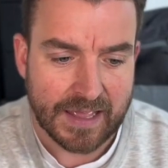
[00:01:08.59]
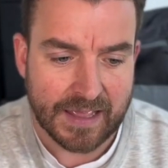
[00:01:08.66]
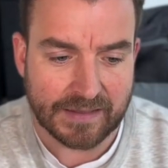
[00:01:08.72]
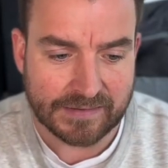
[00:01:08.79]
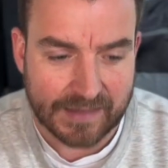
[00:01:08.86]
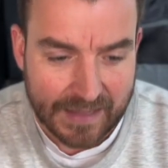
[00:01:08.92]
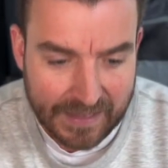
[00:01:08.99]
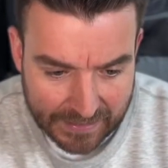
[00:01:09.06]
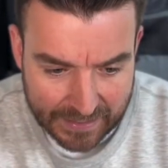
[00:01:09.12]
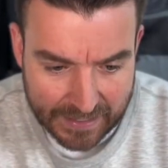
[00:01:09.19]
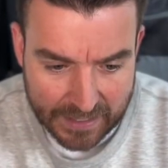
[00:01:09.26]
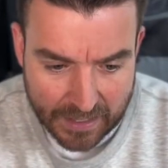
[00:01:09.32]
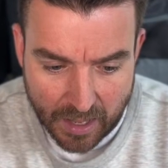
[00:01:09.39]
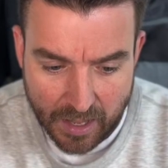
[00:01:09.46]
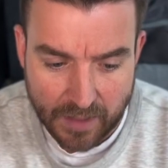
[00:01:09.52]
It's in
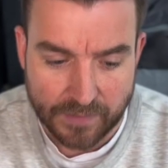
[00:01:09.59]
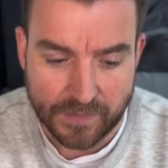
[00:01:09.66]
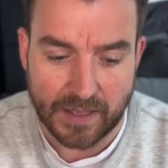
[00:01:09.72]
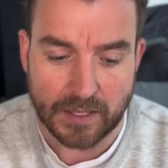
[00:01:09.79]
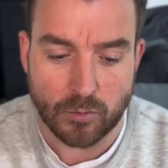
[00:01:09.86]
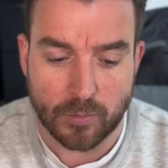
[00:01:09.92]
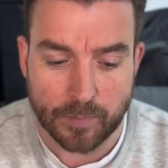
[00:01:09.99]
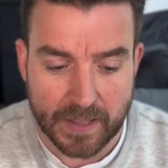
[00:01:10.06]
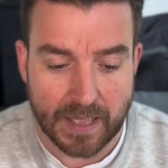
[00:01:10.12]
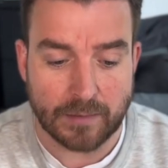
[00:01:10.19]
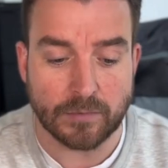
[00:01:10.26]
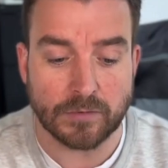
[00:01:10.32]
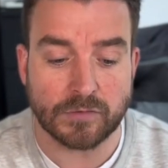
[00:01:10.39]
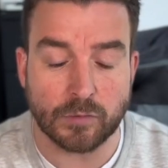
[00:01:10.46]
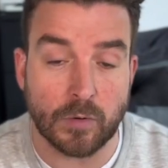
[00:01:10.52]
here that you will be
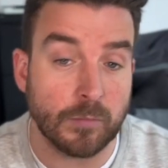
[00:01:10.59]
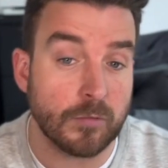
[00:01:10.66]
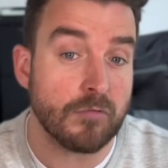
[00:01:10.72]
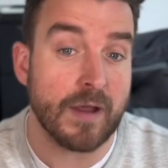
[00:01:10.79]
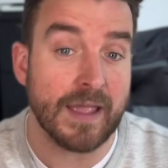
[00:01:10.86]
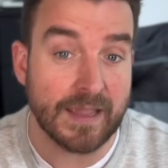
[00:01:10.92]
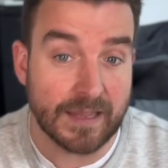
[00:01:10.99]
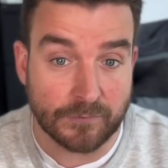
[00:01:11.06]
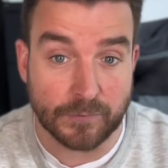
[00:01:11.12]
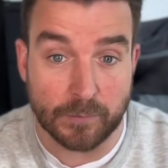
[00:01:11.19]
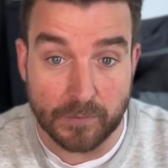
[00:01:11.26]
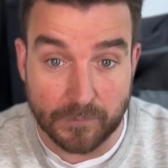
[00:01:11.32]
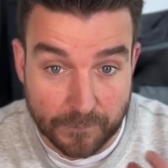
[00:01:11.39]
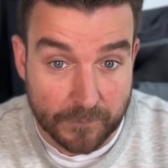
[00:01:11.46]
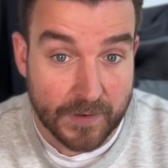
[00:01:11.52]
able to upgrade
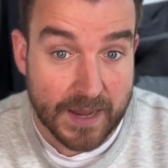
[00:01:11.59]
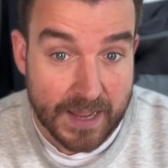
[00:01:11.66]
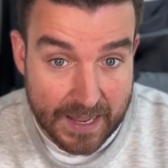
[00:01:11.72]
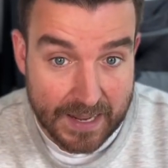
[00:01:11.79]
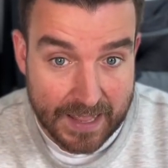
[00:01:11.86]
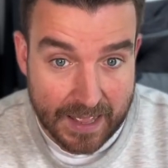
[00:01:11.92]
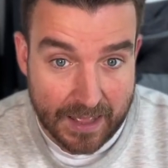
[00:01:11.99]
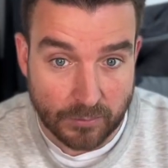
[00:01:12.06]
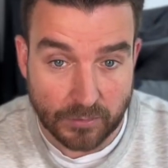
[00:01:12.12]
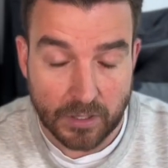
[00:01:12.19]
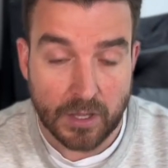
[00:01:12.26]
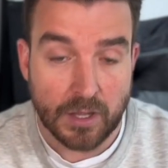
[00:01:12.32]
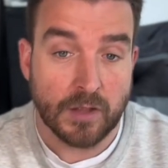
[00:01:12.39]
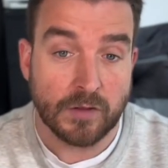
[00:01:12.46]
from the free account